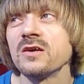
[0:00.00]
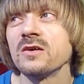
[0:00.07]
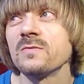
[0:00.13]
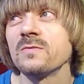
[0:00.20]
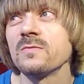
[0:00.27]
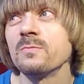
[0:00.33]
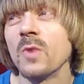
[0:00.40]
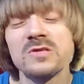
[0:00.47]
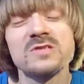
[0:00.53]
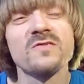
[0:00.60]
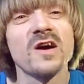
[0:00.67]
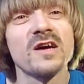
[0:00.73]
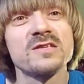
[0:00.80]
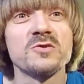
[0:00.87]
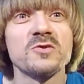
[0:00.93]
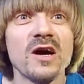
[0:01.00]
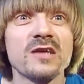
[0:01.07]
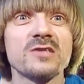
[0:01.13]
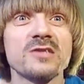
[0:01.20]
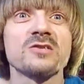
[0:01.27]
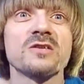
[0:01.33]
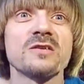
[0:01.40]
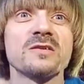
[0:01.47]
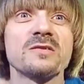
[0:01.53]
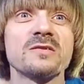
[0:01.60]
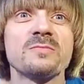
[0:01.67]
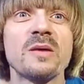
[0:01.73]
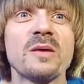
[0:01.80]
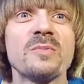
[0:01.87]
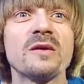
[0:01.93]
most of high school, actually,
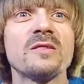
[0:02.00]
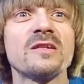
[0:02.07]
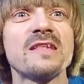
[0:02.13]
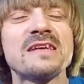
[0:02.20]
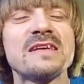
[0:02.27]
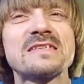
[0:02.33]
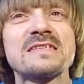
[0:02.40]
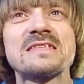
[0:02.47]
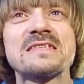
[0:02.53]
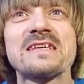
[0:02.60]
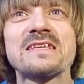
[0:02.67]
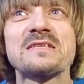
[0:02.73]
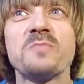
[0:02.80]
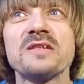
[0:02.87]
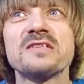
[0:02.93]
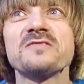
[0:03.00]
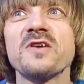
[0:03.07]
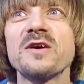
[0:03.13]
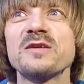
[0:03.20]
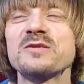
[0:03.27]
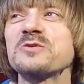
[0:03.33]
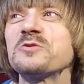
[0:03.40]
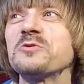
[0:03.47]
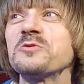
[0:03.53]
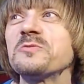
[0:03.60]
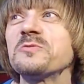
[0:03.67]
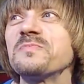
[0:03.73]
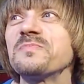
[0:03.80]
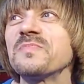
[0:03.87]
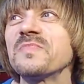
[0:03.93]
maybe the last 6 months of high school,
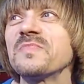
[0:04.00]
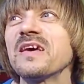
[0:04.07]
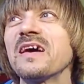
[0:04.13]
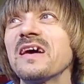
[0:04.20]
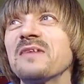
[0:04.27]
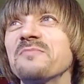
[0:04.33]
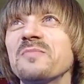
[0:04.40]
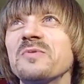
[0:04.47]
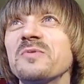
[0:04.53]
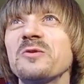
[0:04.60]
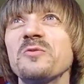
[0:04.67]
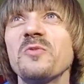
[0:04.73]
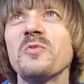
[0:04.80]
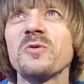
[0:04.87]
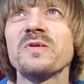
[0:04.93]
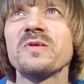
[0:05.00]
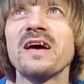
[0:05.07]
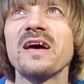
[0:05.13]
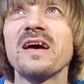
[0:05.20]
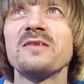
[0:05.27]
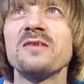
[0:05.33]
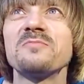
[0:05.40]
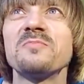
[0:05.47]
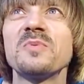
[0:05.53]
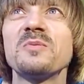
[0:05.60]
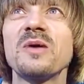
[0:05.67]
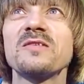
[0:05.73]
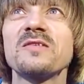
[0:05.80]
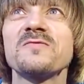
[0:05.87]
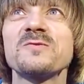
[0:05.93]
maybe a little more than that.
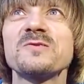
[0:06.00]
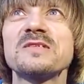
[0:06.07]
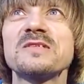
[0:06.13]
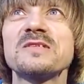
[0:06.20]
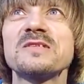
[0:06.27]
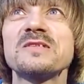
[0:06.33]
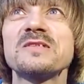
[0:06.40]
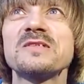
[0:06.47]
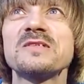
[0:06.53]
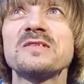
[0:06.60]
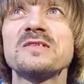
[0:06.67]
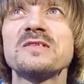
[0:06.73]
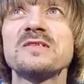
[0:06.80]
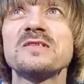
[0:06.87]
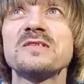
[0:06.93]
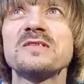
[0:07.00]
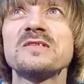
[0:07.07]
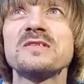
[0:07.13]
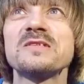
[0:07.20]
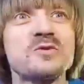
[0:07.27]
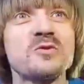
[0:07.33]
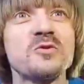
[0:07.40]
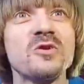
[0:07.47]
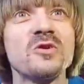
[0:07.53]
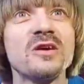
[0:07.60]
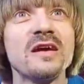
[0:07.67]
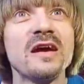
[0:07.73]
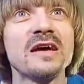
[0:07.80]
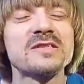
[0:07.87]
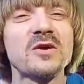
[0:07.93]
Maybe the first 9 months of high school,
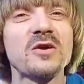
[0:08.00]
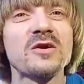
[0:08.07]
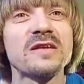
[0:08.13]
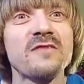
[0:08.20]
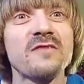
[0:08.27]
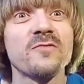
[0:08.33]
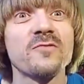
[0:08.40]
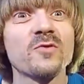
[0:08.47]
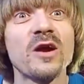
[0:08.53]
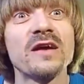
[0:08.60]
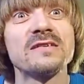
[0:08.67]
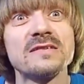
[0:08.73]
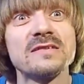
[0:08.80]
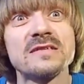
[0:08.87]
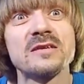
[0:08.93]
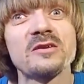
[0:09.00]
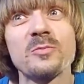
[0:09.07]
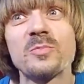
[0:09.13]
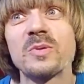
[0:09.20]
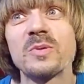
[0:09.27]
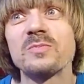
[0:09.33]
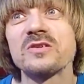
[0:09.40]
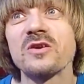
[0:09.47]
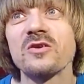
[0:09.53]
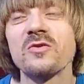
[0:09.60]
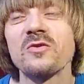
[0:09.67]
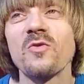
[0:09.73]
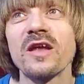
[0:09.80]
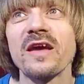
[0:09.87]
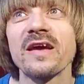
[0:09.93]
I started to have friends. People started
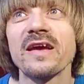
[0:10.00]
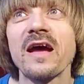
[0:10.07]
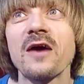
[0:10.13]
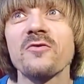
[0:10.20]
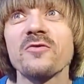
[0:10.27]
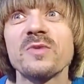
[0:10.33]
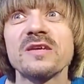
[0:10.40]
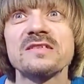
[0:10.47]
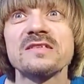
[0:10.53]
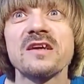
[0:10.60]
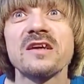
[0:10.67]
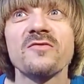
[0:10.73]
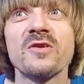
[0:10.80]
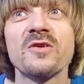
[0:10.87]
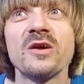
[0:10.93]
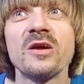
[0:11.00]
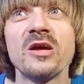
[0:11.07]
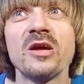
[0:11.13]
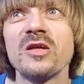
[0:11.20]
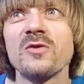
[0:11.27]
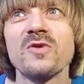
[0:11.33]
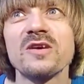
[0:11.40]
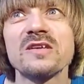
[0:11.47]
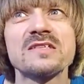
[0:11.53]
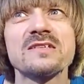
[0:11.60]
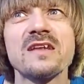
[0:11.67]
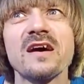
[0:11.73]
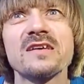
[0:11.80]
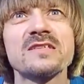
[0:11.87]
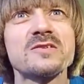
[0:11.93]
to want to hang out with me and stuff. The rest of
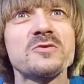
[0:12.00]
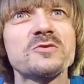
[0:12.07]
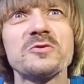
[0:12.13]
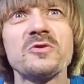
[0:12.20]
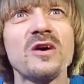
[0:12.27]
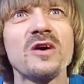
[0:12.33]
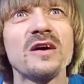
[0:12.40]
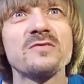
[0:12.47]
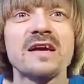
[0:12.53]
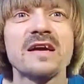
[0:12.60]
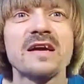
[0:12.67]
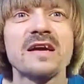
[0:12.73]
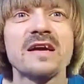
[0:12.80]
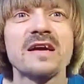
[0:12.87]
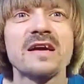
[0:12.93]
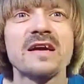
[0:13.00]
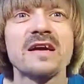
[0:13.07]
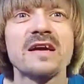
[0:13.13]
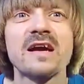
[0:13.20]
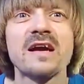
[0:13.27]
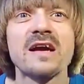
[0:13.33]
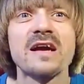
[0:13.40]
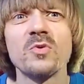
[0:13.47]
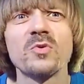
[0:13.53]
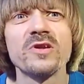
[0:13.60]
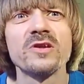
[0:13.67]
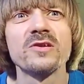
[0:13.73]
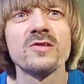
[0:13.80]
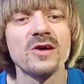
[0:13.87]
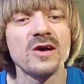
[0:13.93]
the high school, I got bullied a
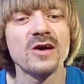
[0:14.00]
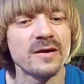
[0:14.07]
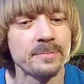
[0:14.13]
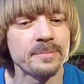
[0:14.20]
lot,